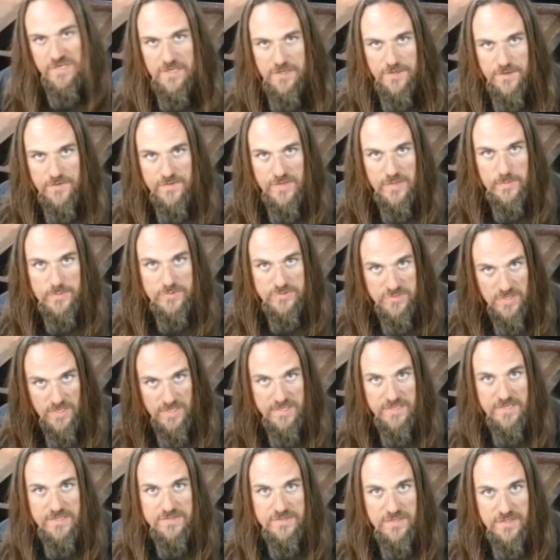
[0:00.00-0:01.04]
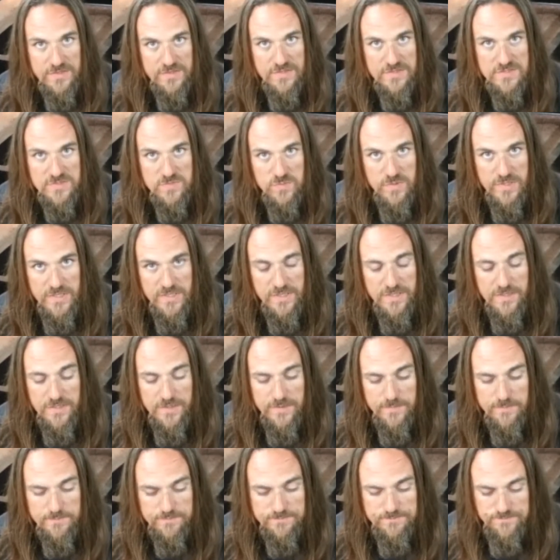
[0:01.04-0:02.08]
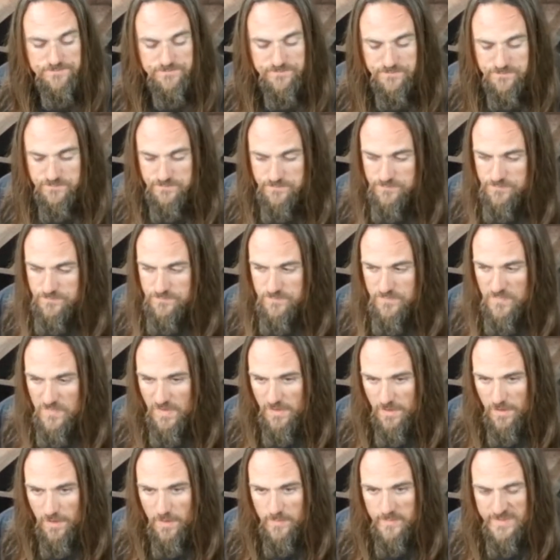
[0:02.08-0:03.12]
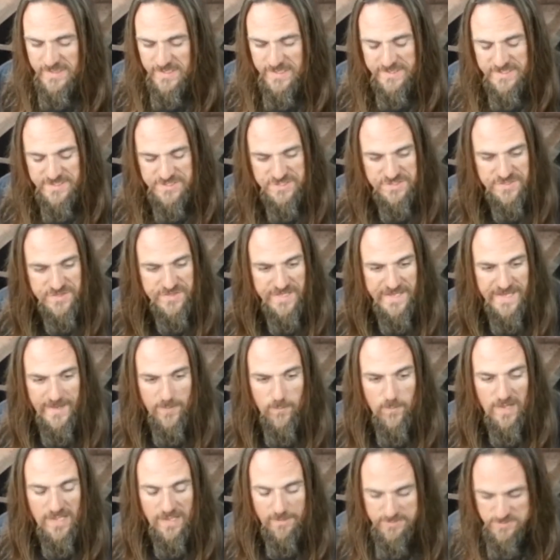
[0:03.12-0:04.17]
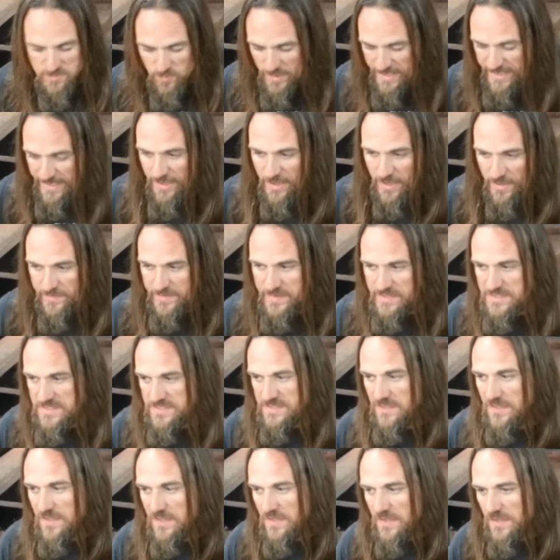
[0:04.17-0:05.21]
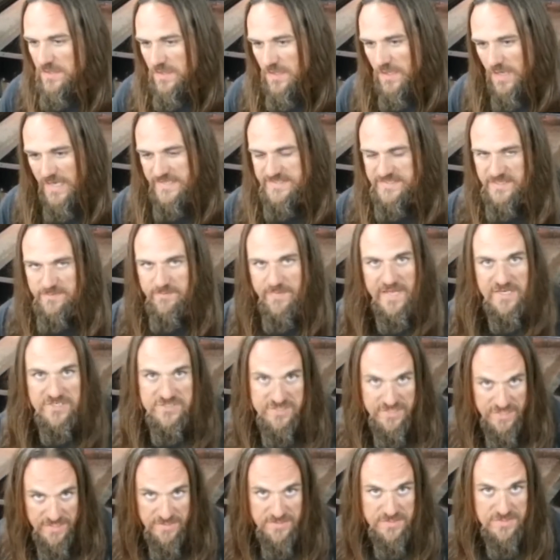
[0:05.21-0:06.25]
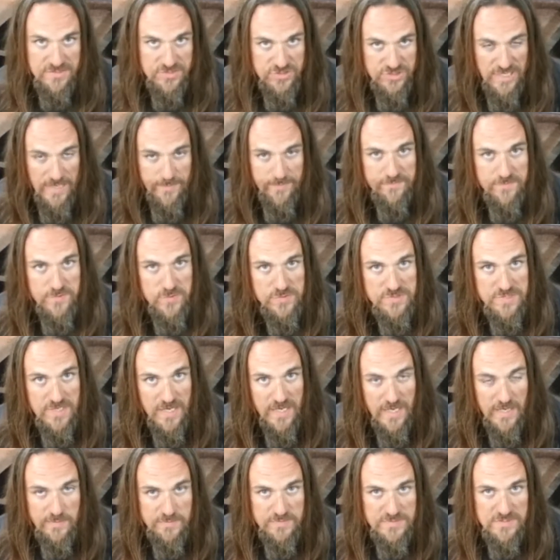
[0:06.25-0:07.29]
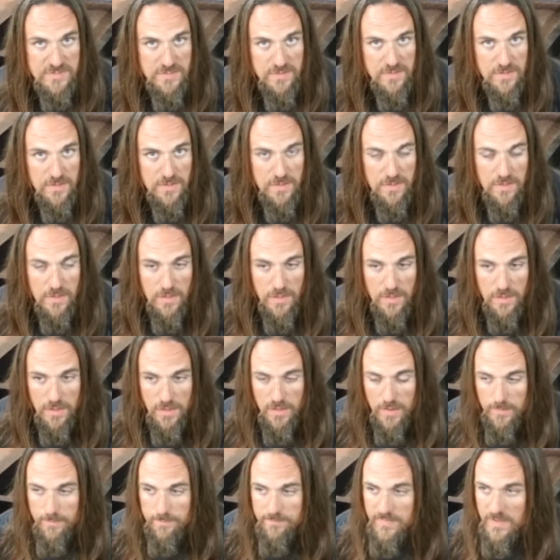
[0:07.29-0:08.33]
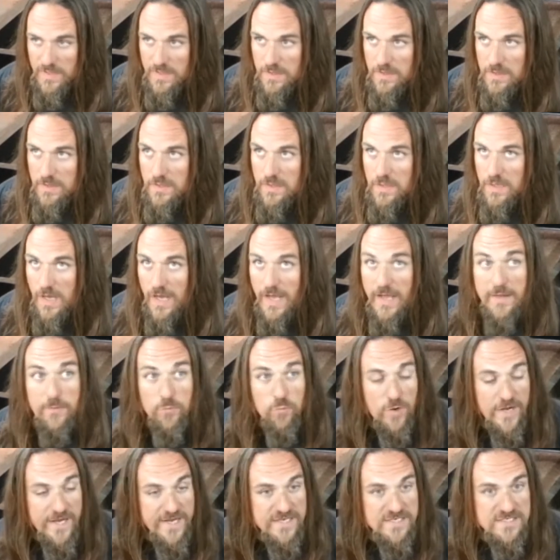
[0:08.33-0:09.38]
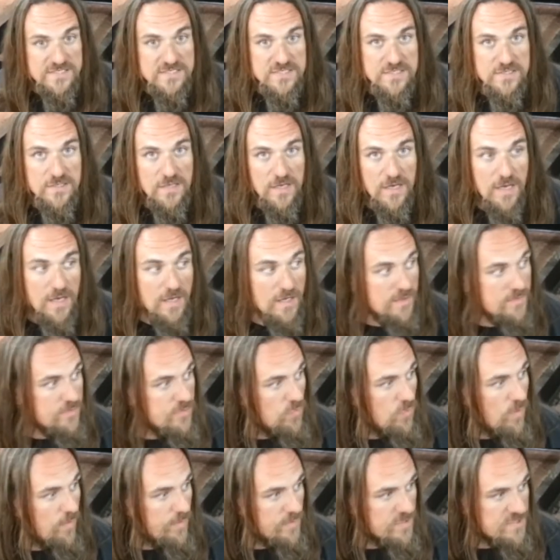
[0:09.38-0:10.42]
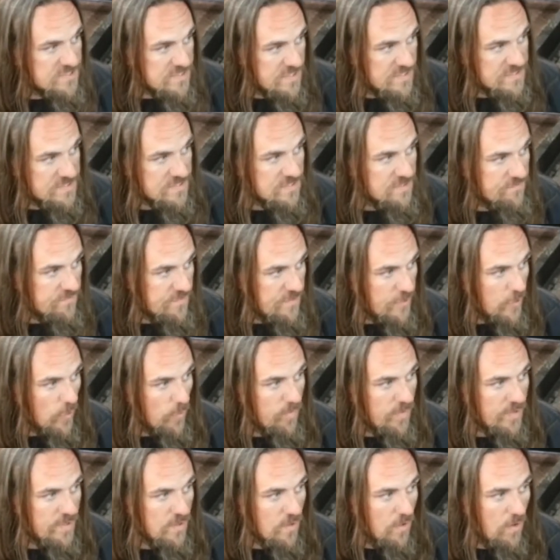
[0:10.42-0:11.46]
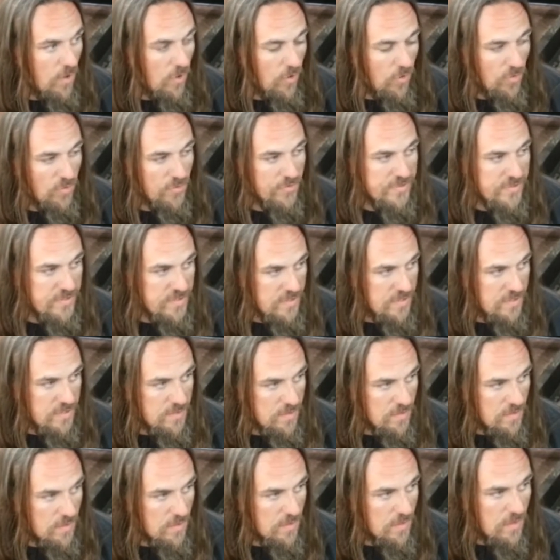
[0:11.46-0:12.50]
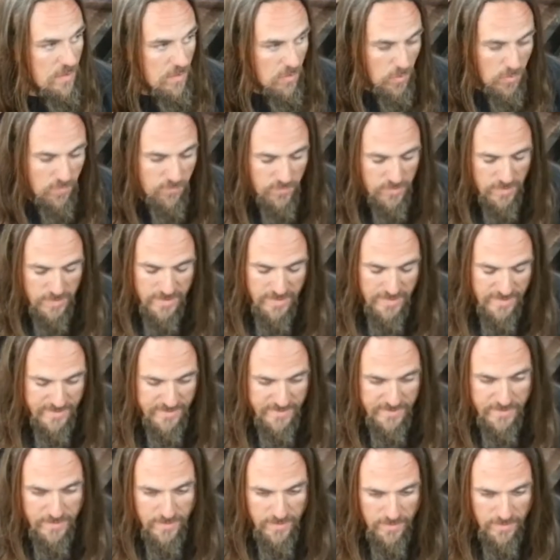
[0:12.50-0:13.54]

gear that I'm going to try to get done this week. In addition to that, while I was waiting on this, I did manage to get to the shop a few times. I raised, you won't be able to see this in the video, but all the overhead